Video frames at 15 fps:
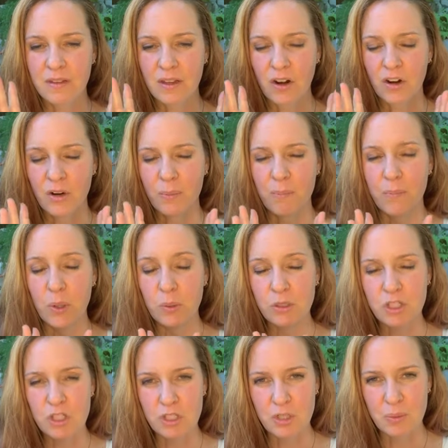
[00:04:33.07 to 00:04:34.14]
our
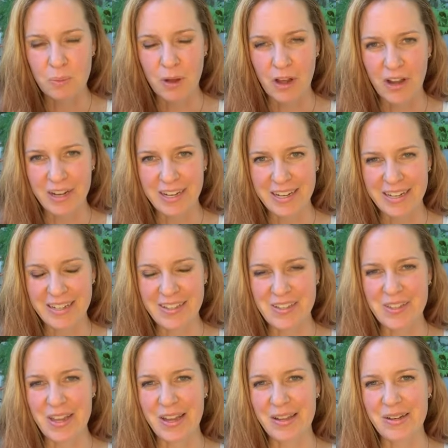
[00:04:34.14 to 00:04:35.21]
emotional body
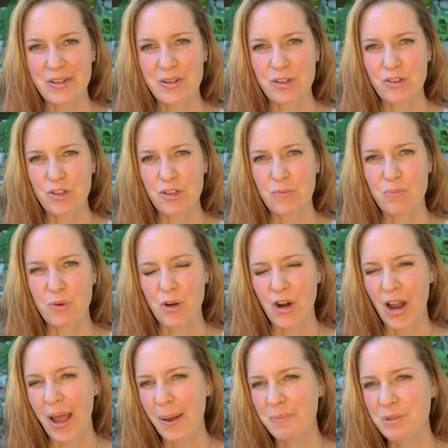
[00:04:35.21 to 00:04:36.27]
that could
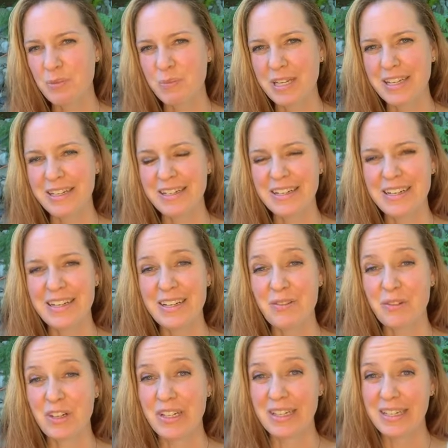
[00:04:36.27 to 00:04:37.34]
perhaps be in need of
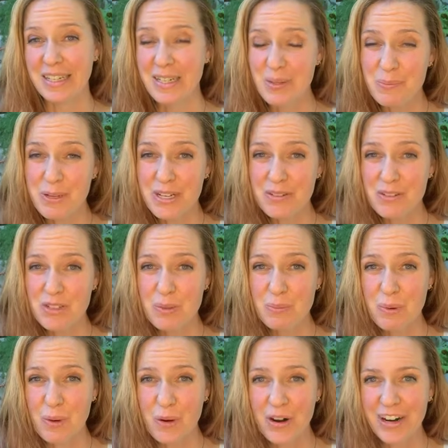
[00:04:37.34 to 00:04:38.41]
a little bit of
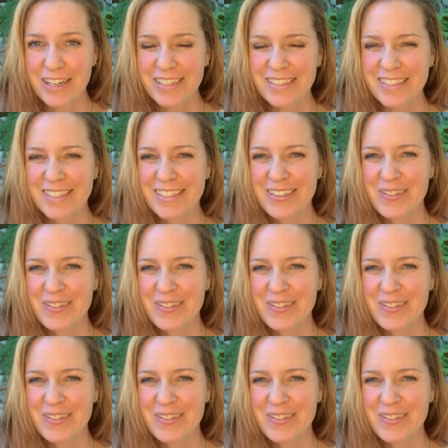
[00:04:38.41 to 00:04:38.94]
support.